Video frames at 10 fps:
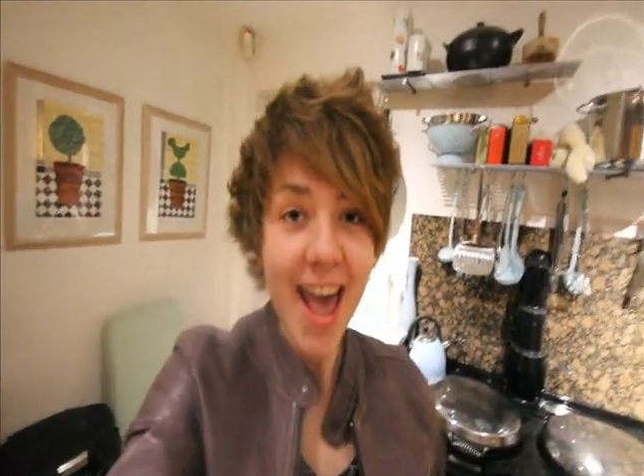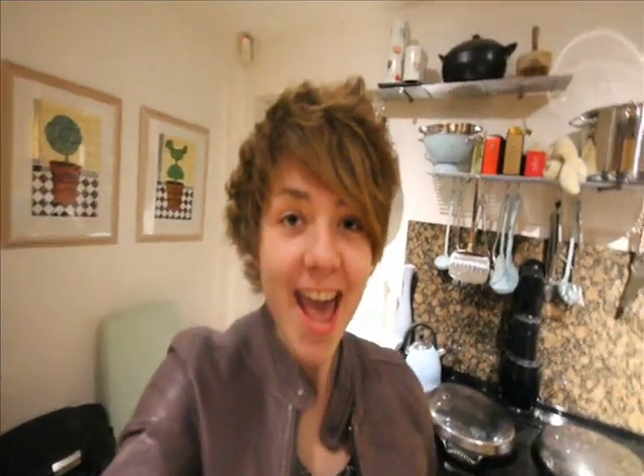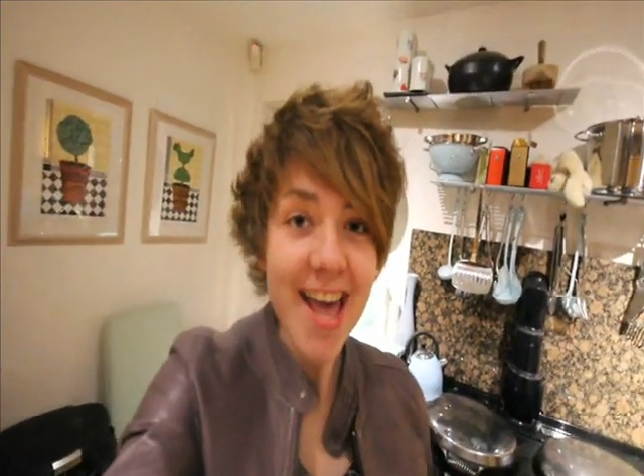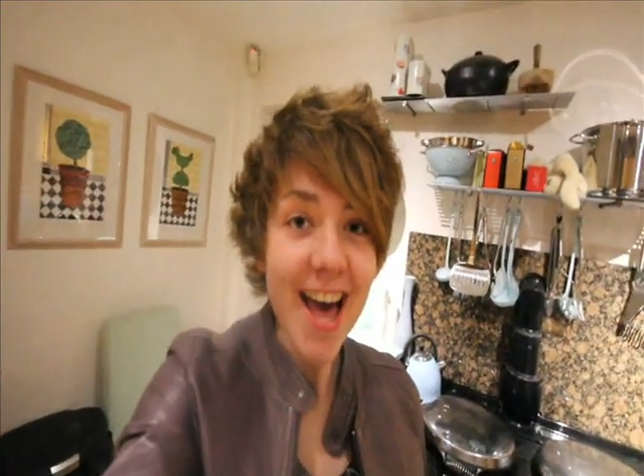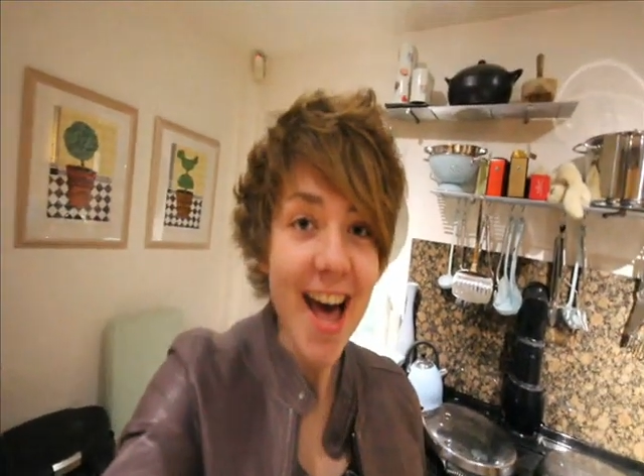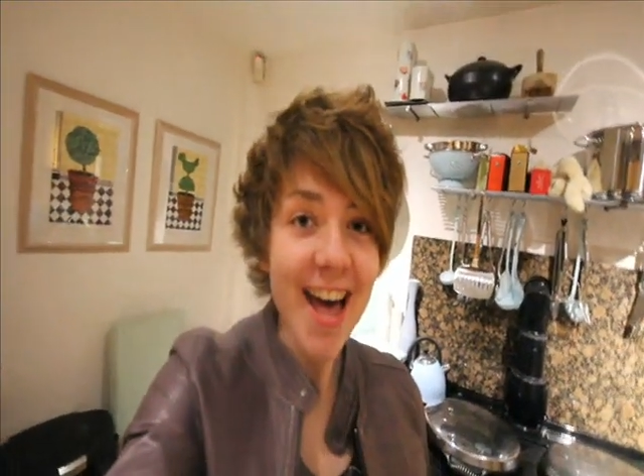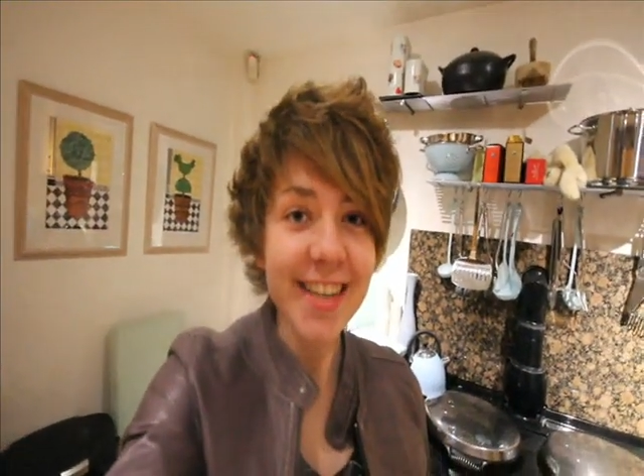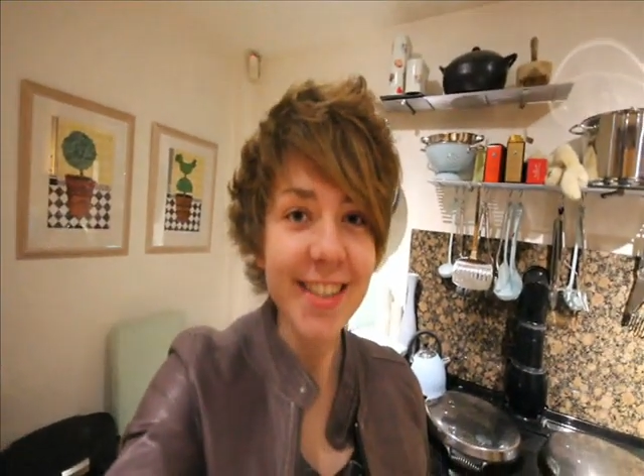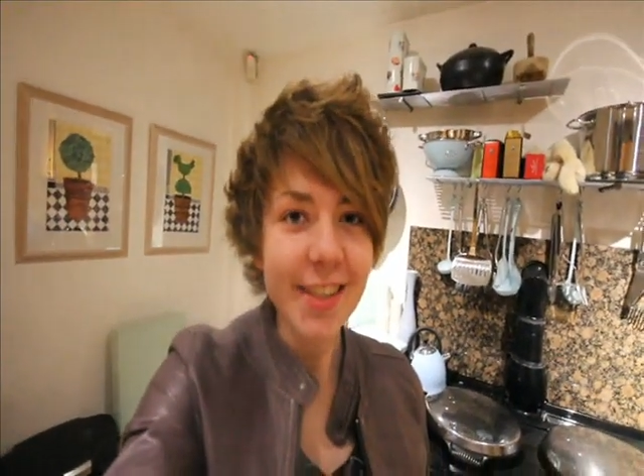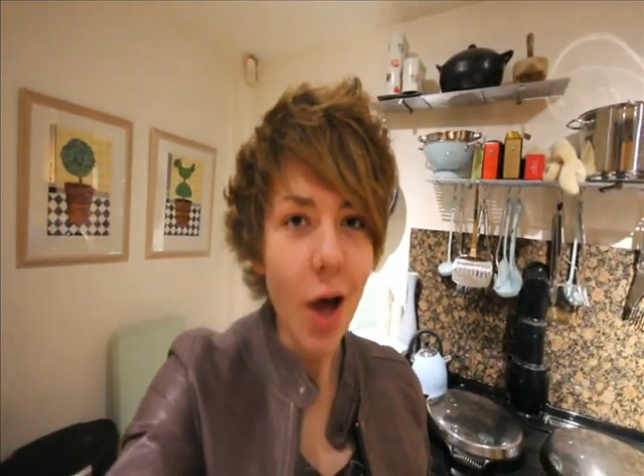Hey
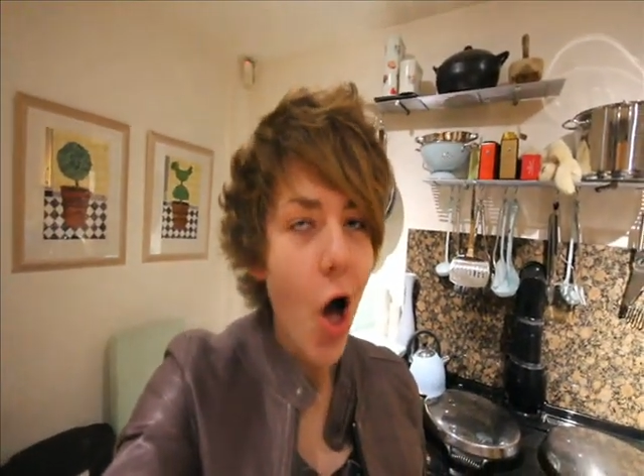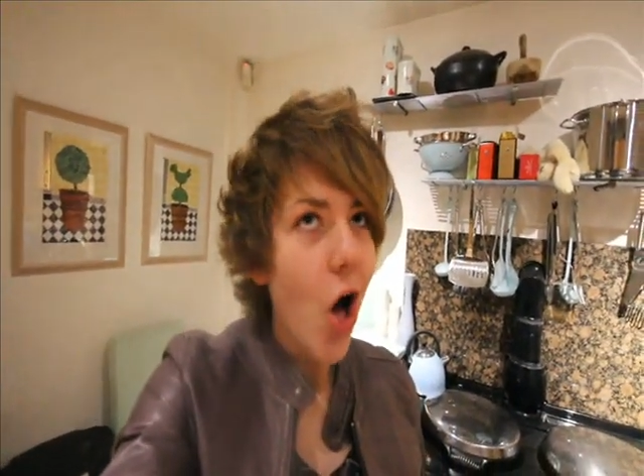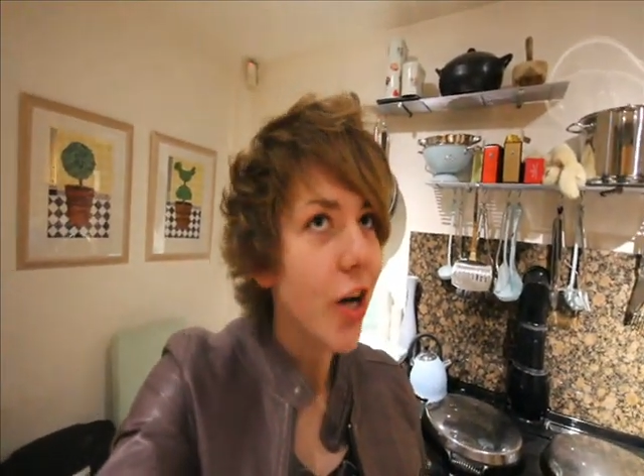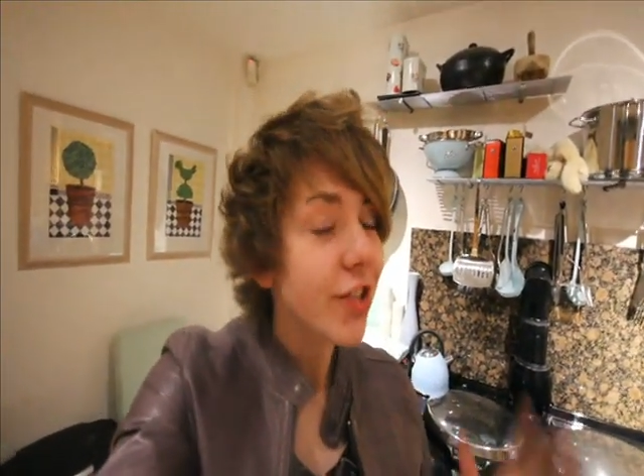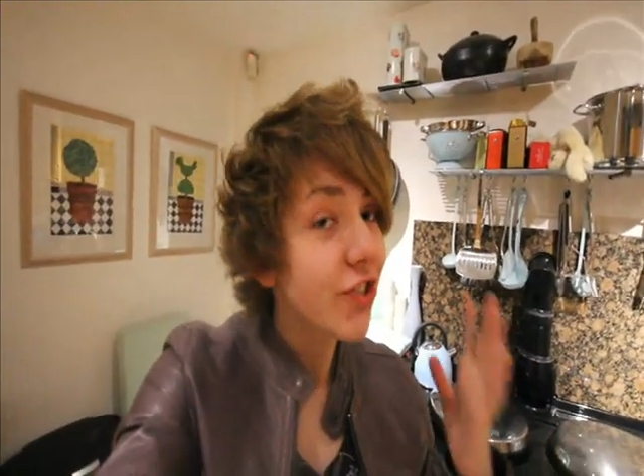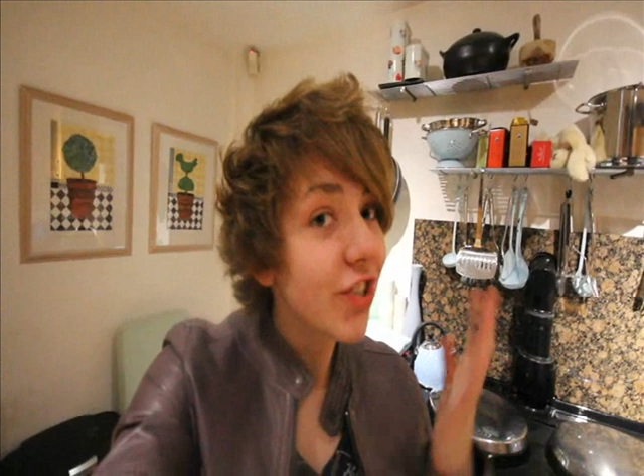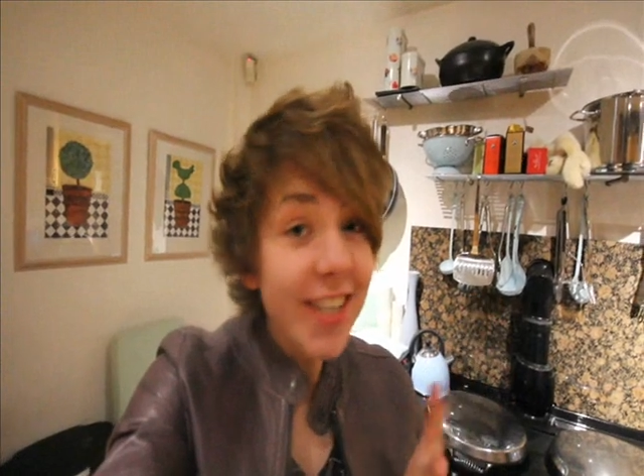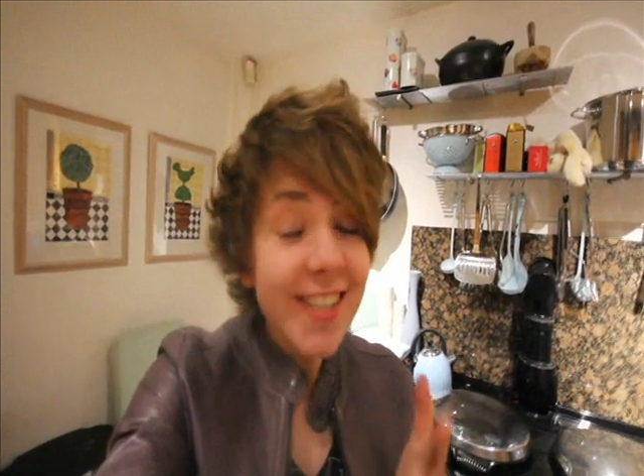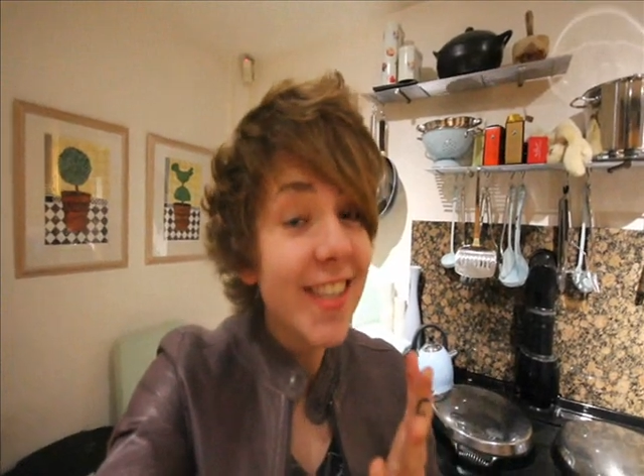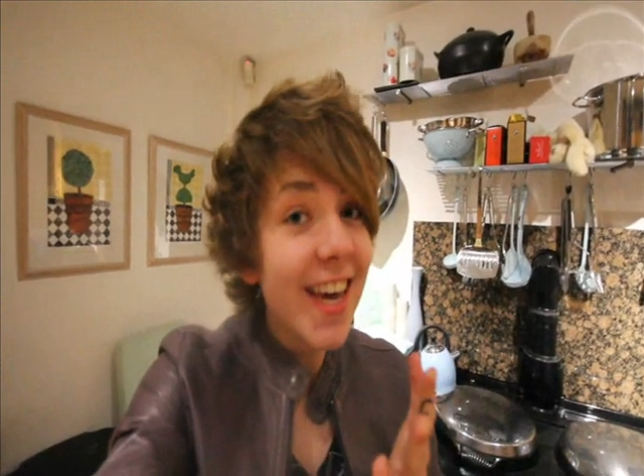guys!
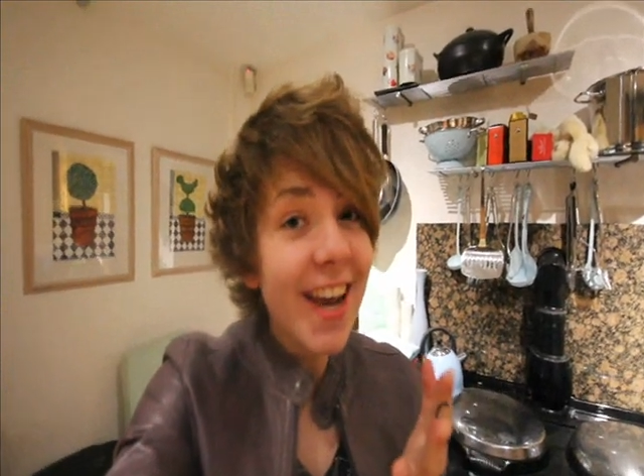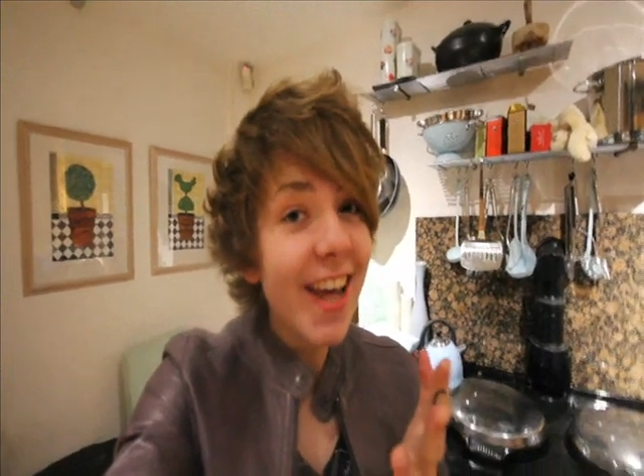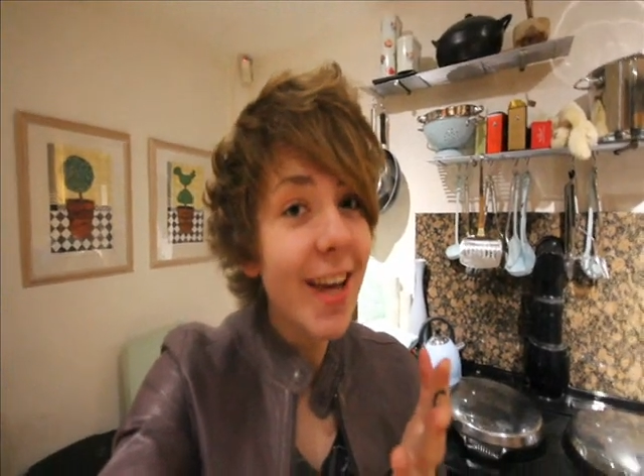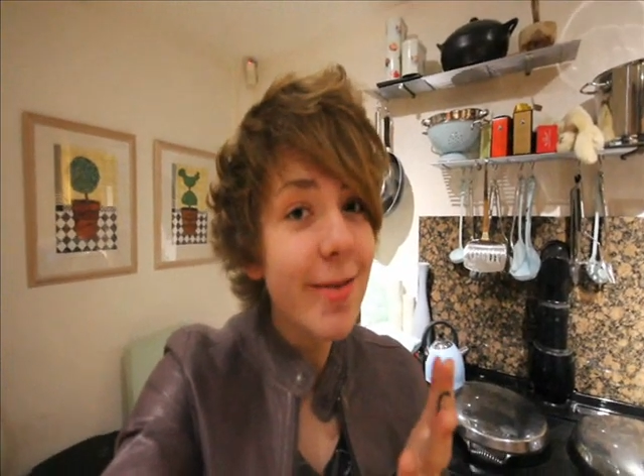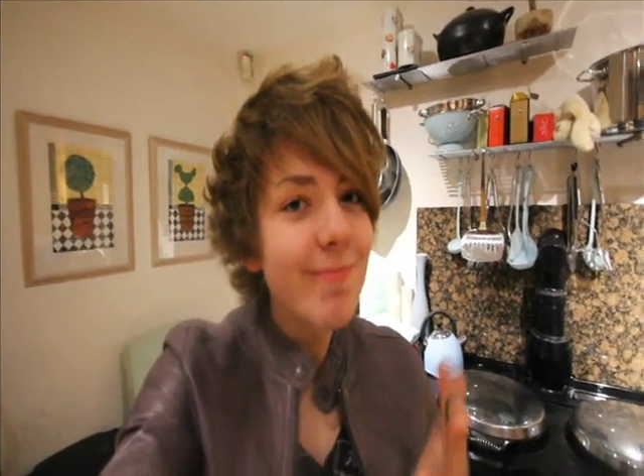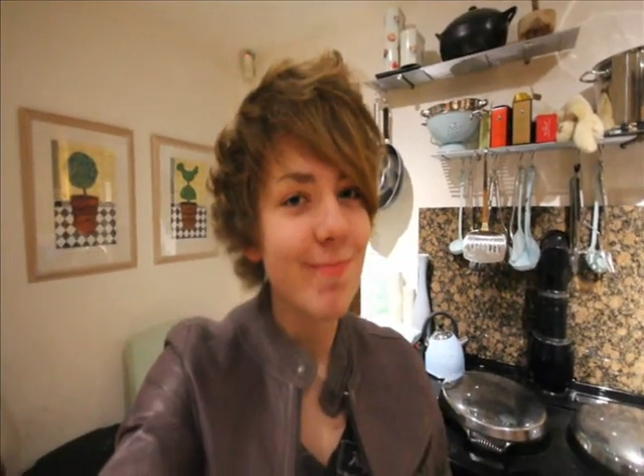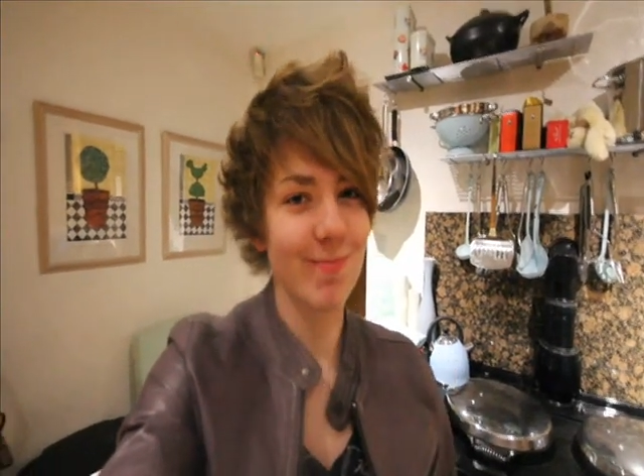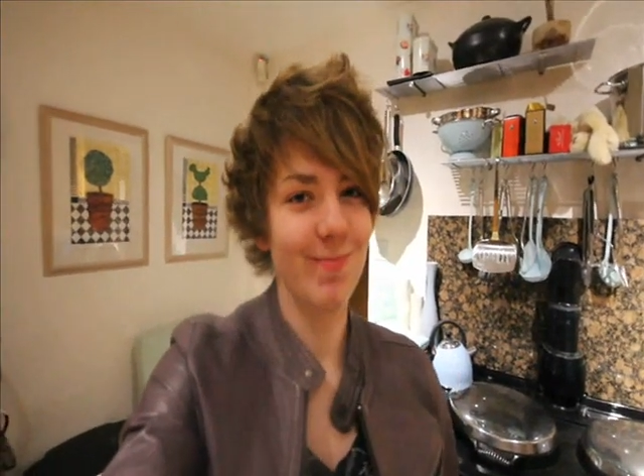Just kidding!